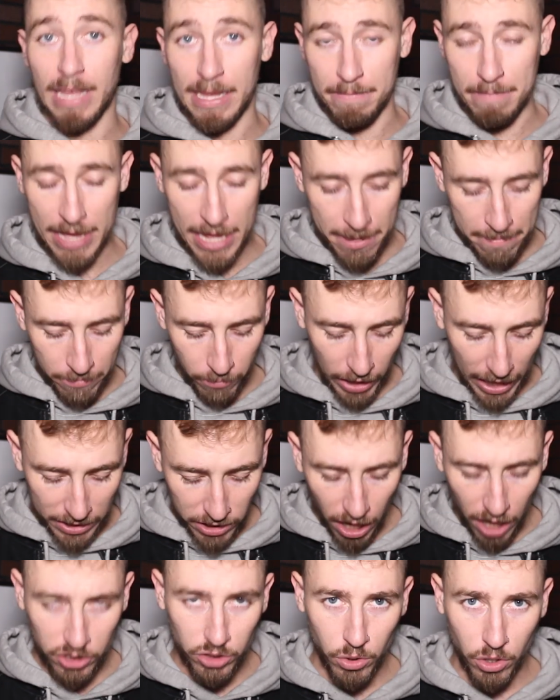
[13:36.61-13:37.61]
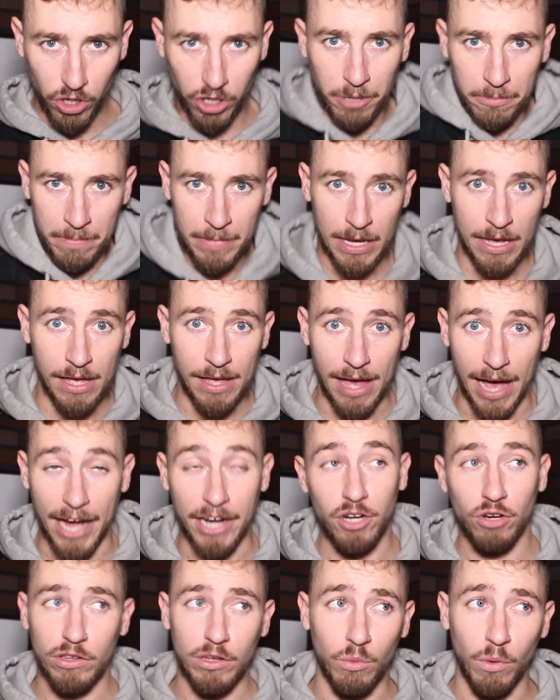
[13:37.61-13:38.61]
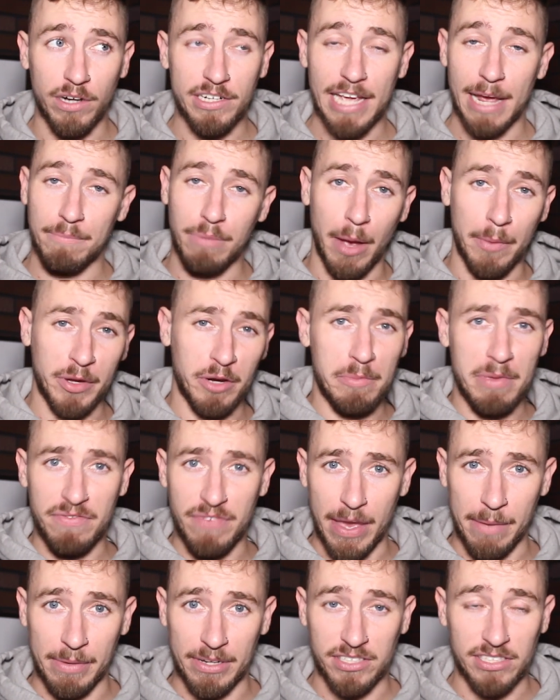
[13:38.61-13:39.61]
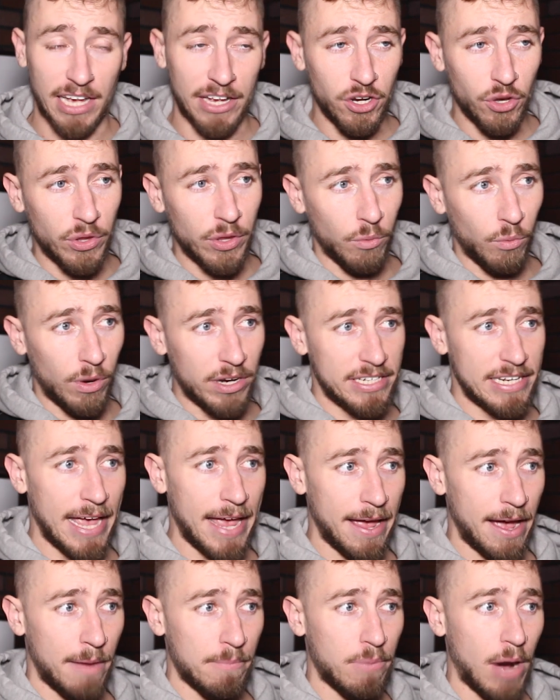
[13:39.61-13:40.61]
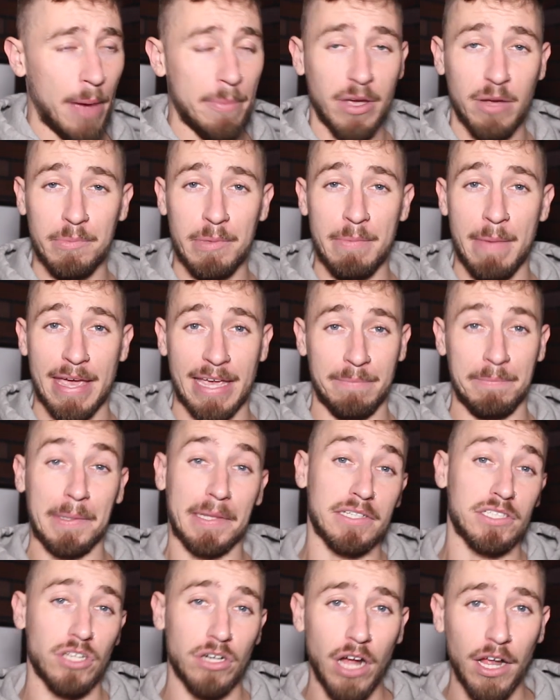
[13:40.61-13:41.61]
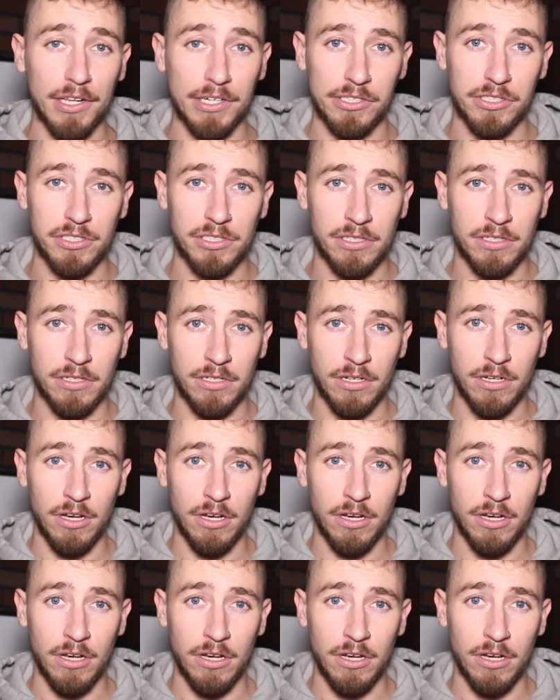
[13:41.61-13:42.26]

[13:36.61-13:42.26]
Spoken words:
Like me, when I talk to a girl, I know that one day I'm probably gonna be famous. I know that one day I'm probably gonna be making millions of dollars.